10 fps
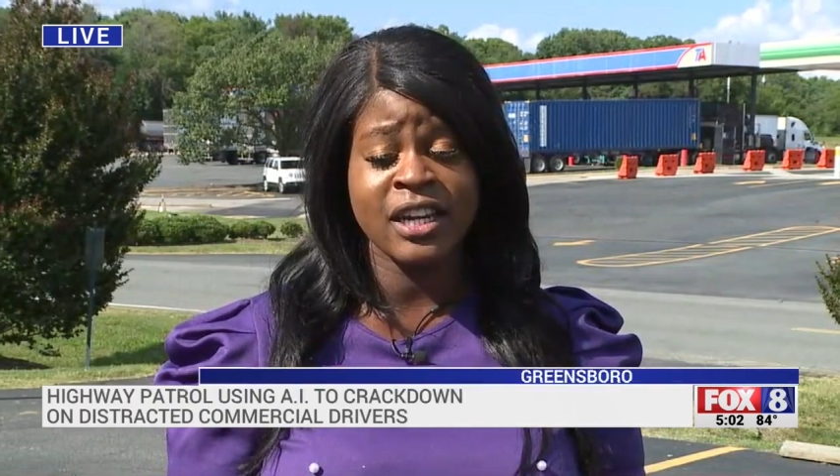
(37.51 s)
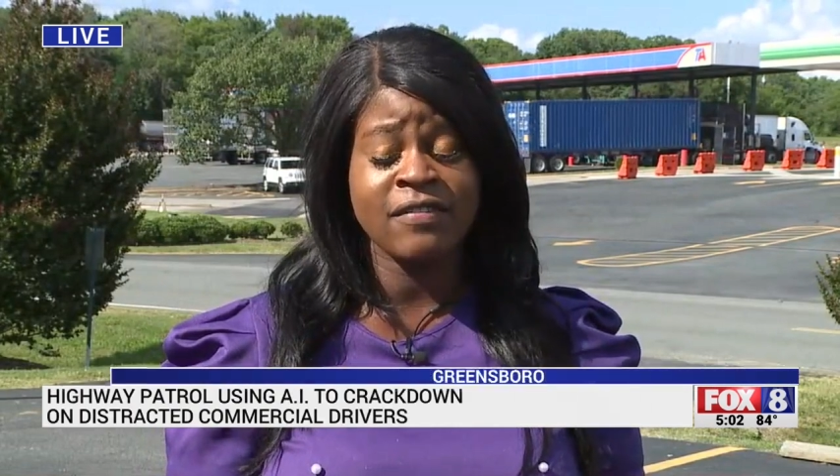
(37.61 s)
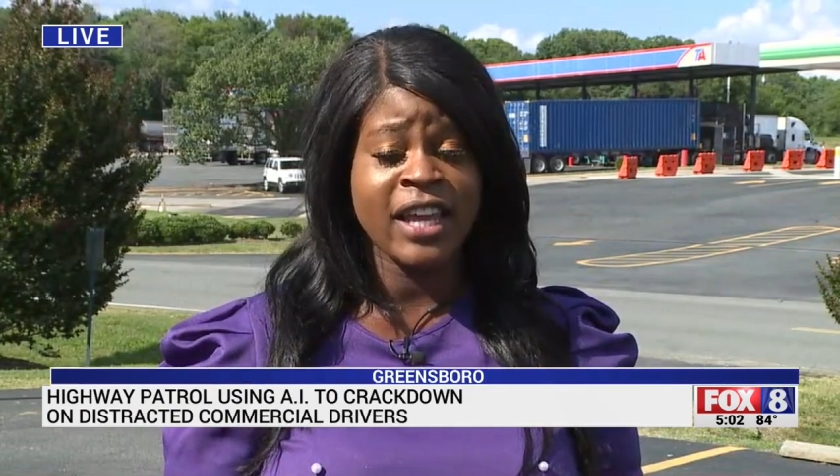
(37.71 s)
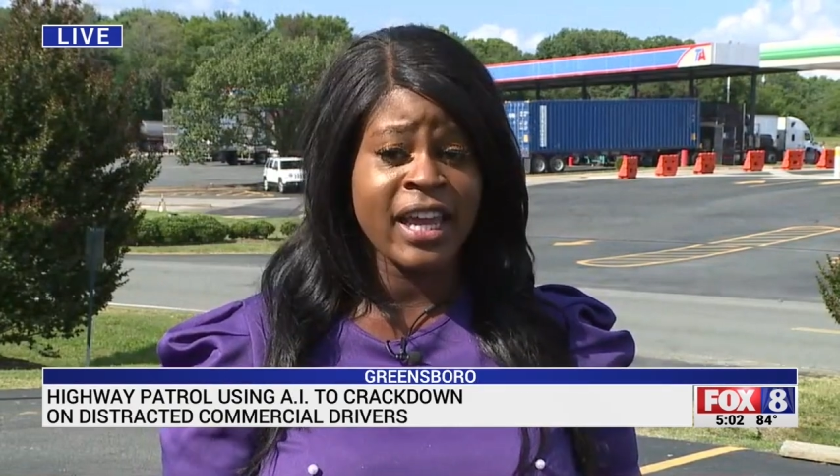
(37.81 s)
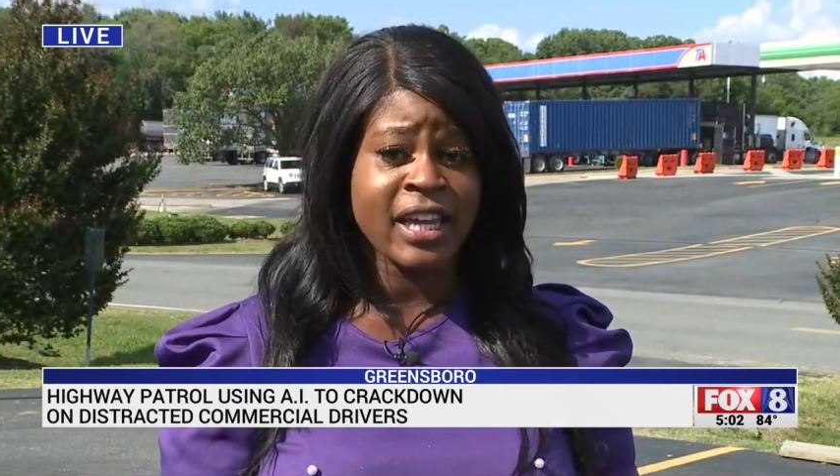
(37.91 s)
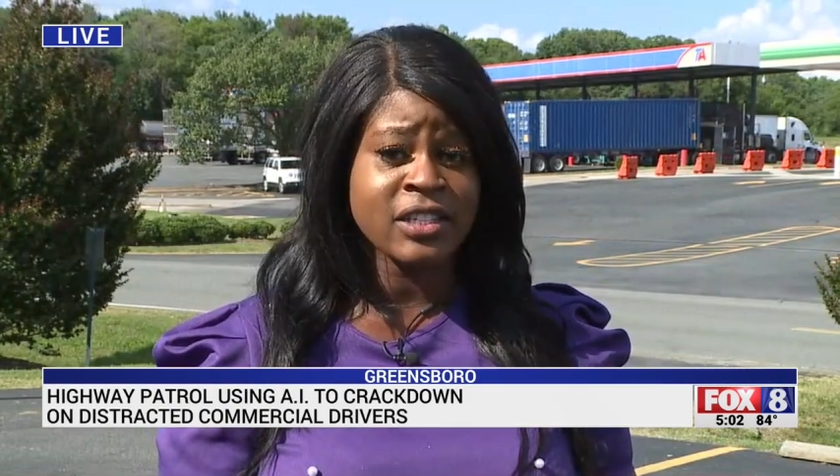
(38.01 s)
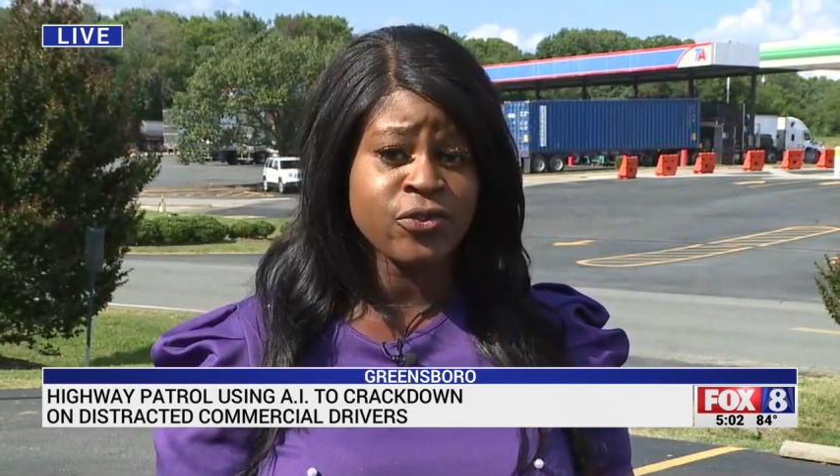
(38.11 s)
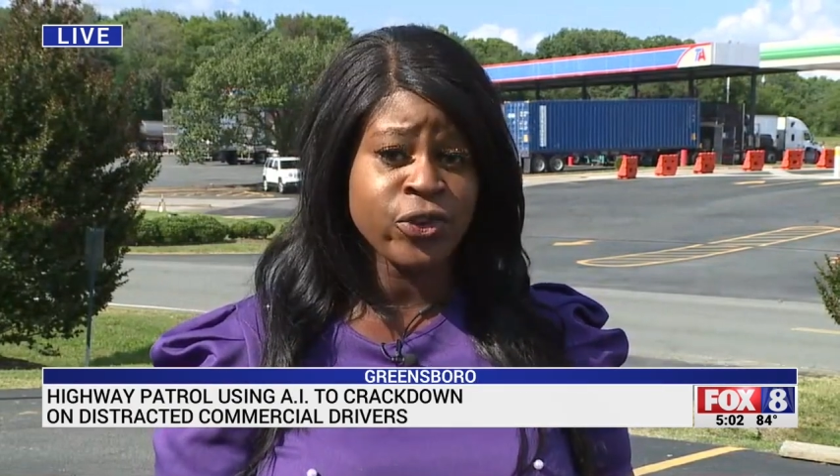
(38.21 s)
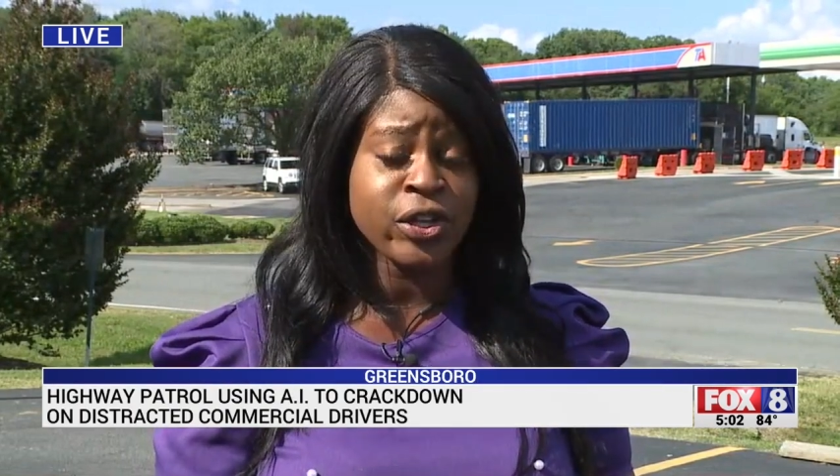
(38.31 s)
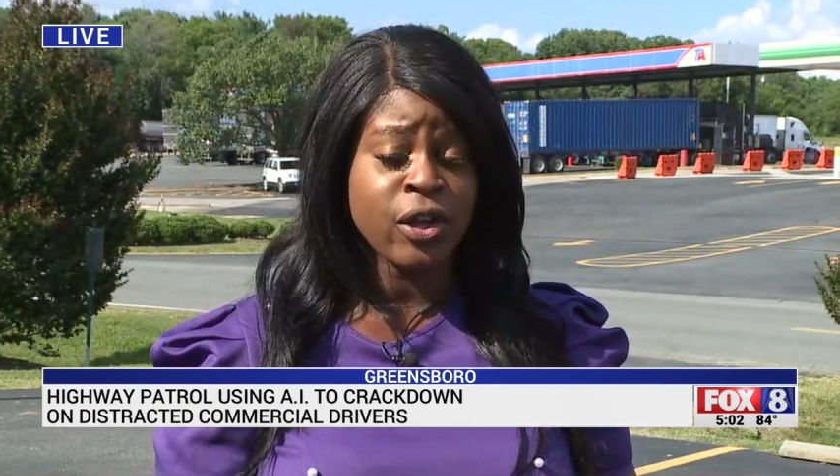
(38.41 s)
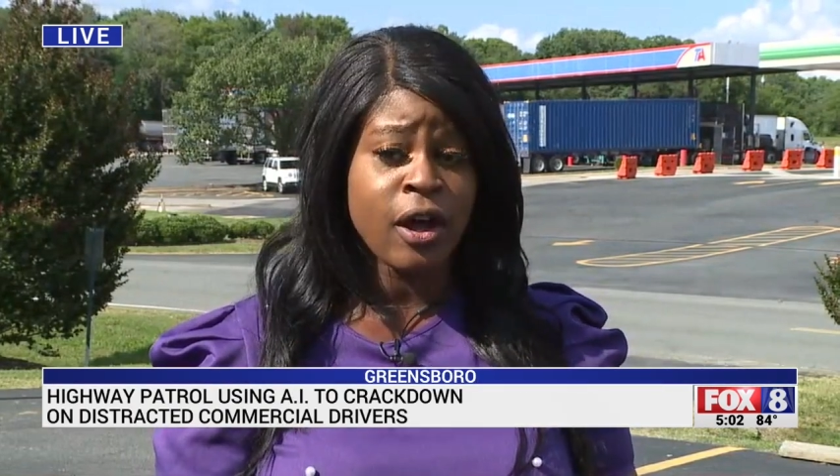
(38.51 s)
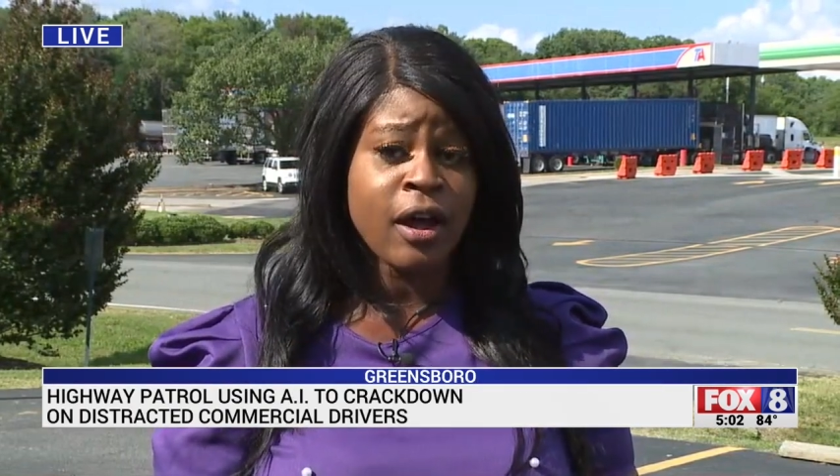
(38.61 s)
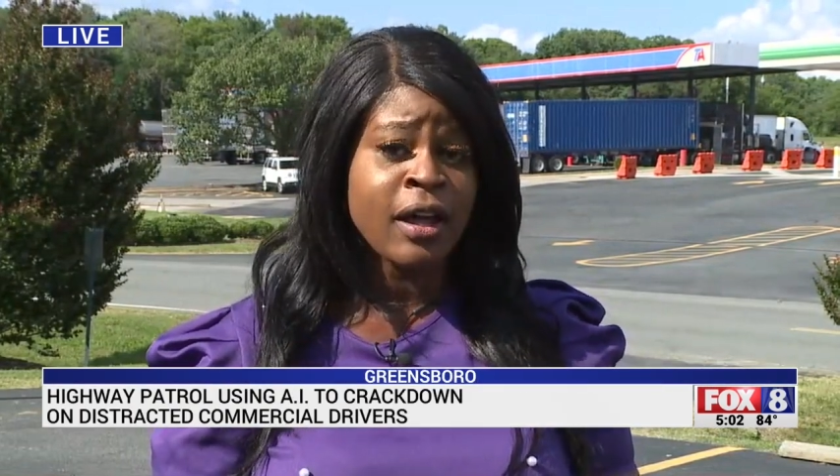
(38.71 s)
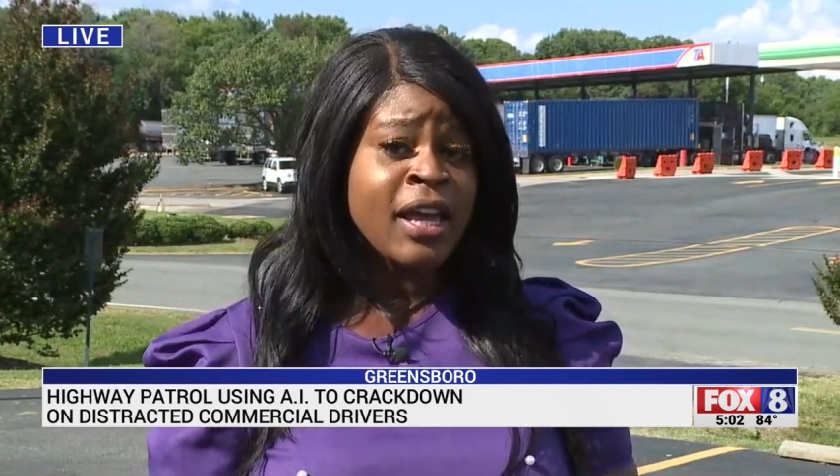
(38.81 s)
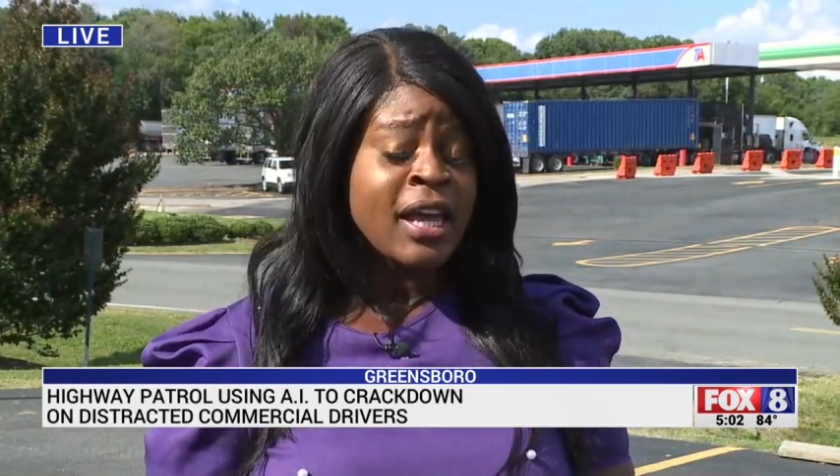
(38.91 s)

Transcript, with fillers: of the hands-free law.